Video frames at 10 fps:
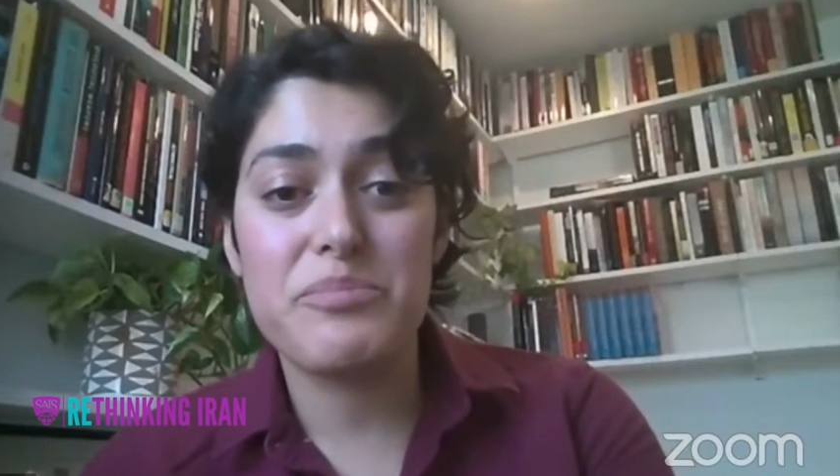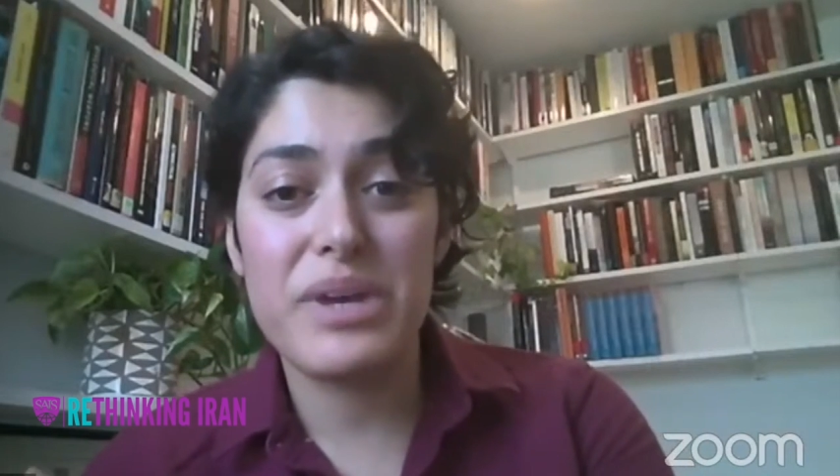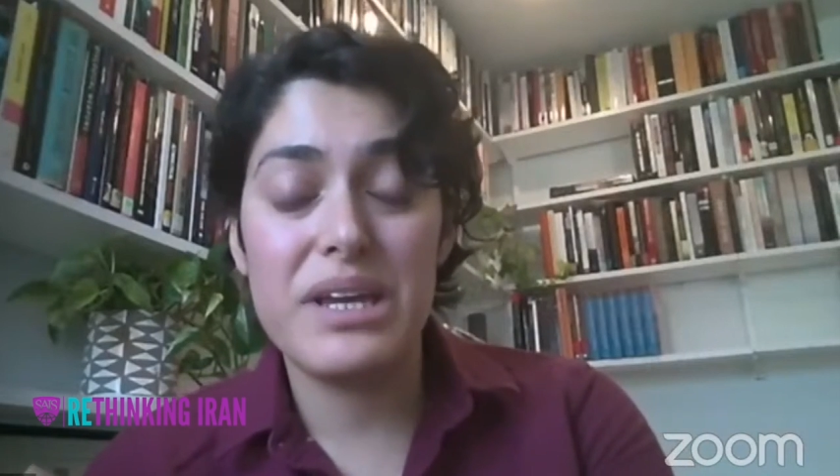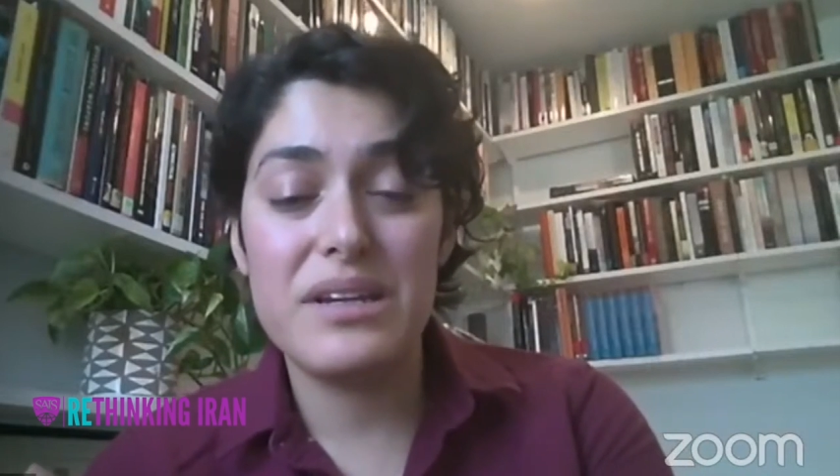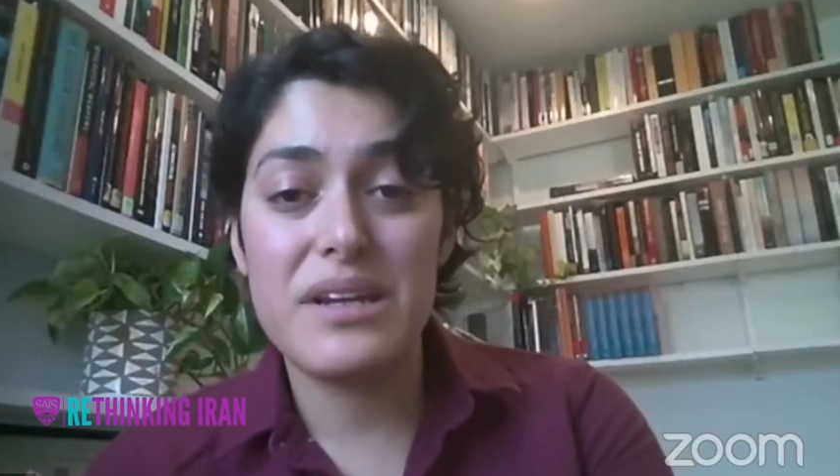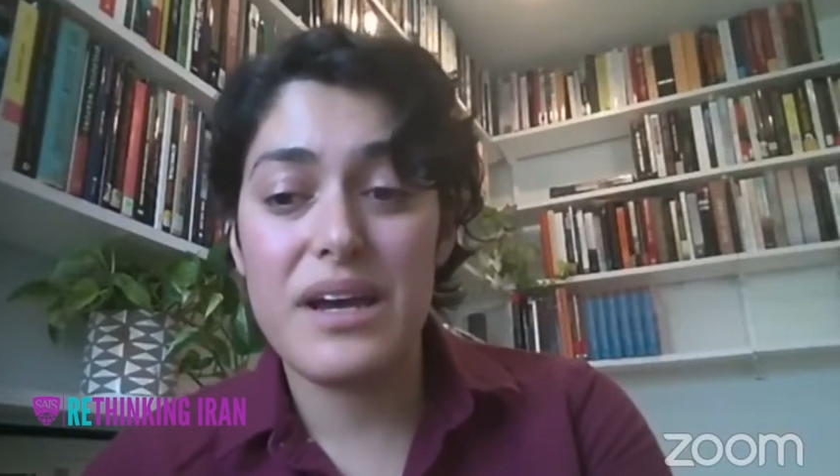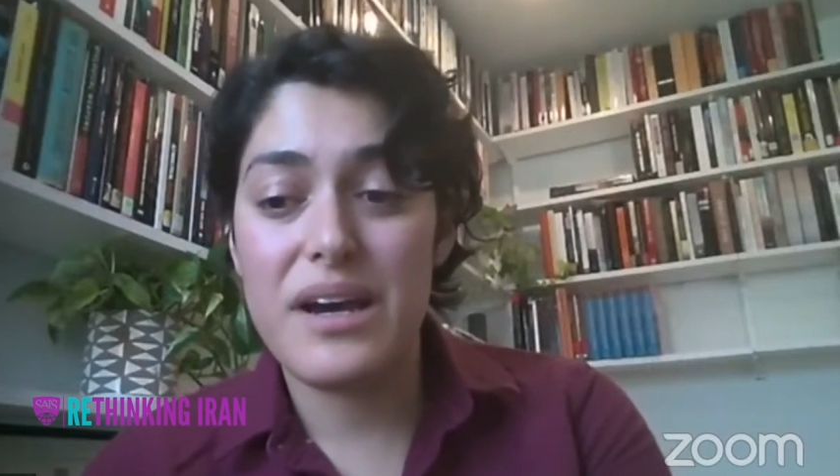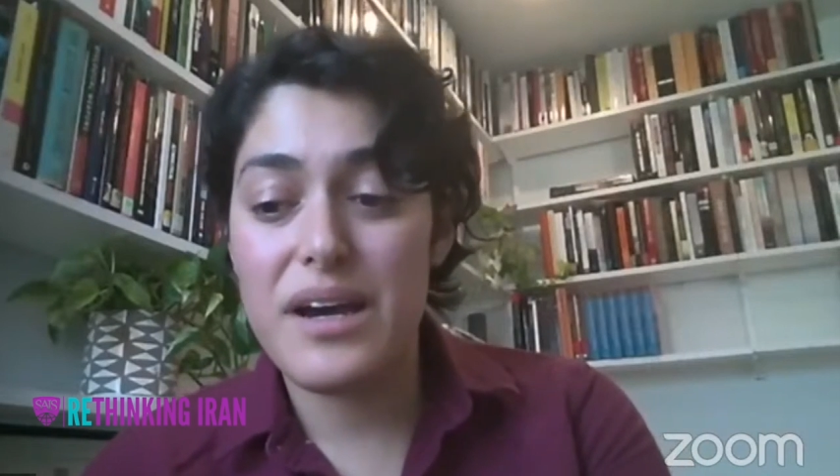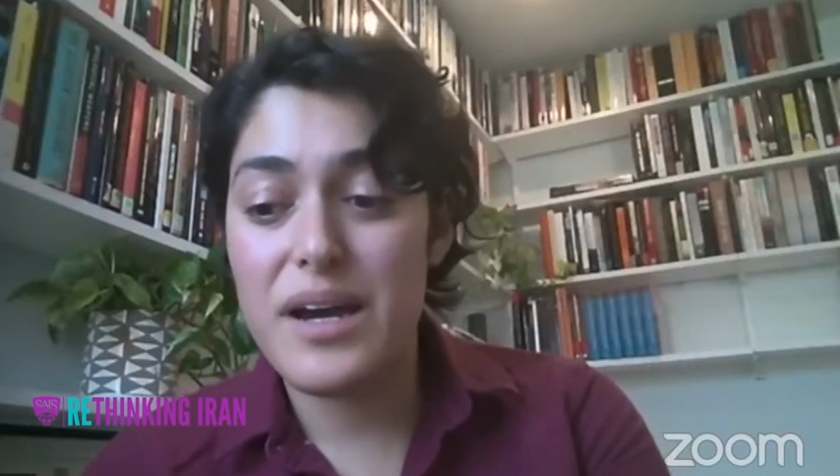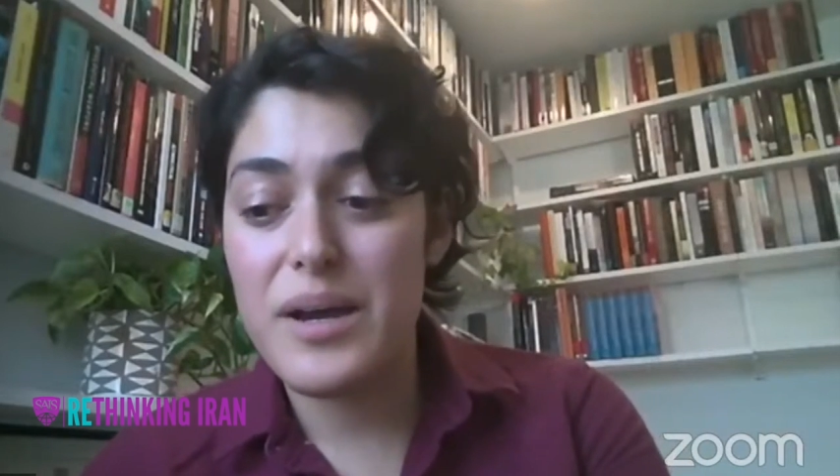been
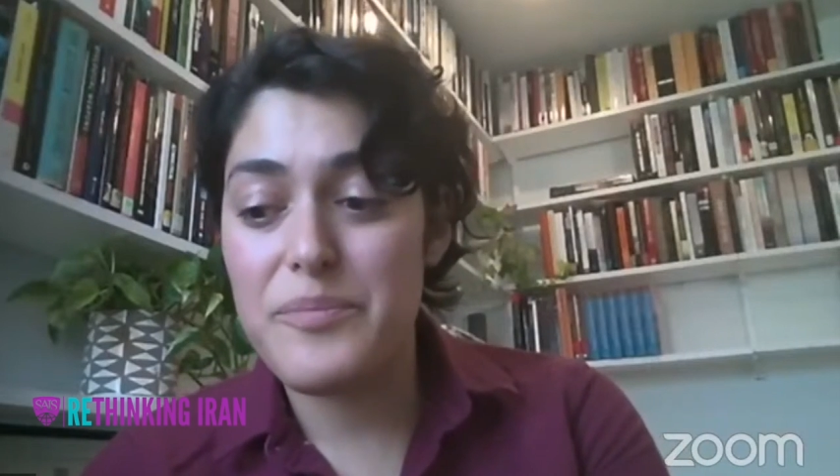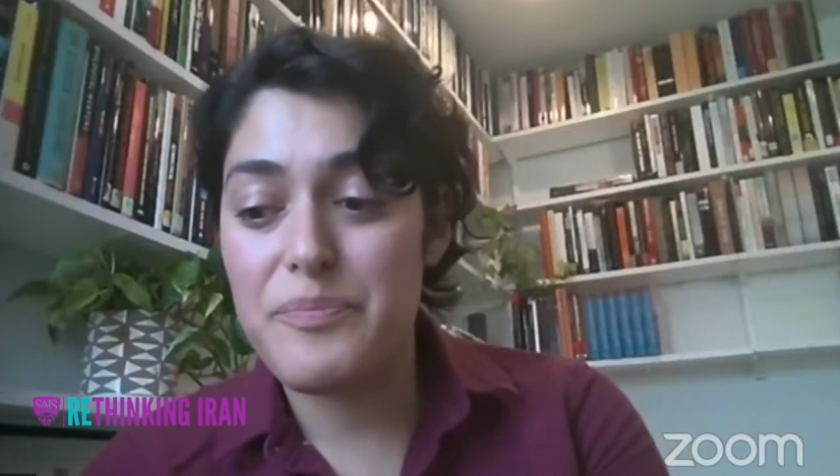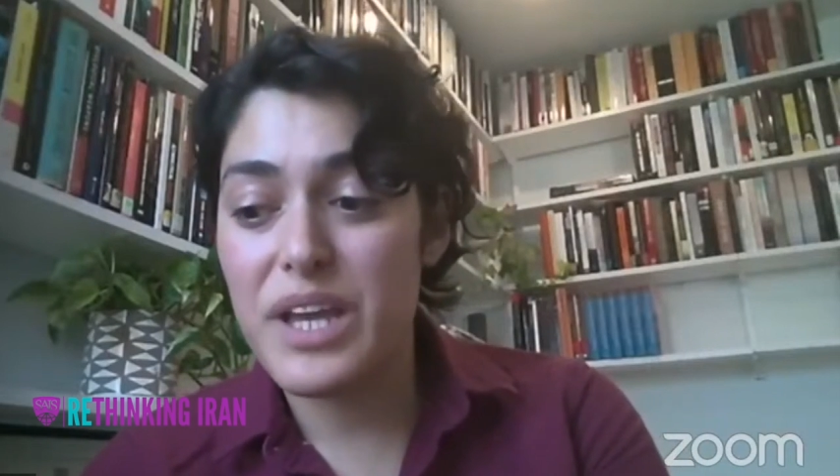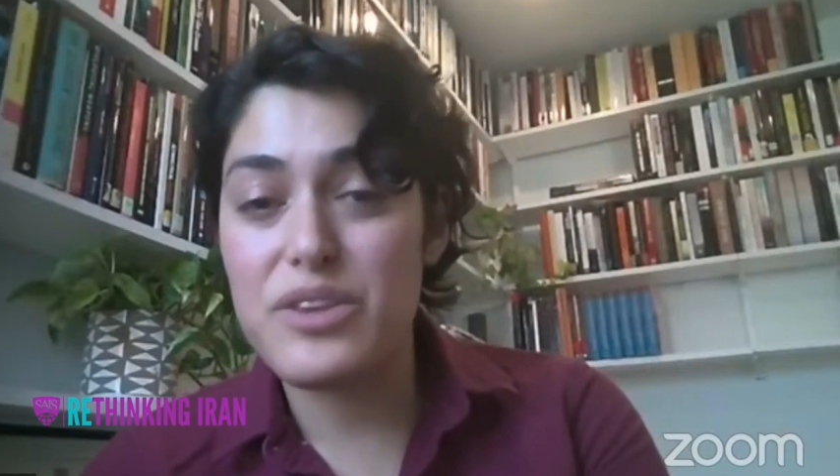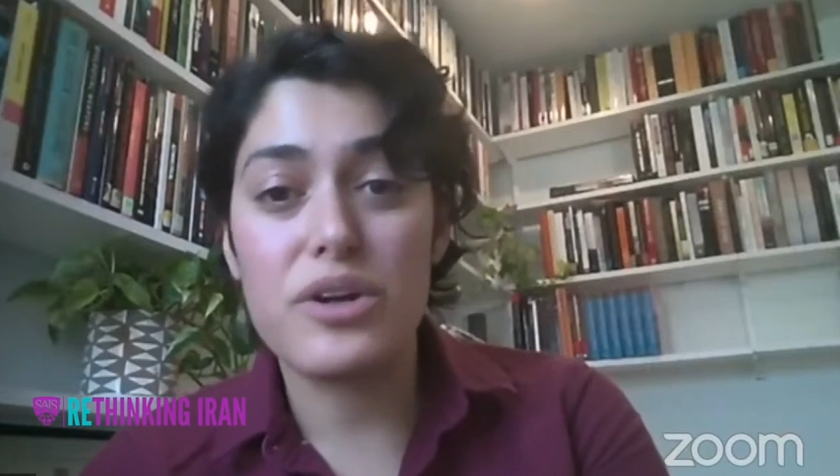there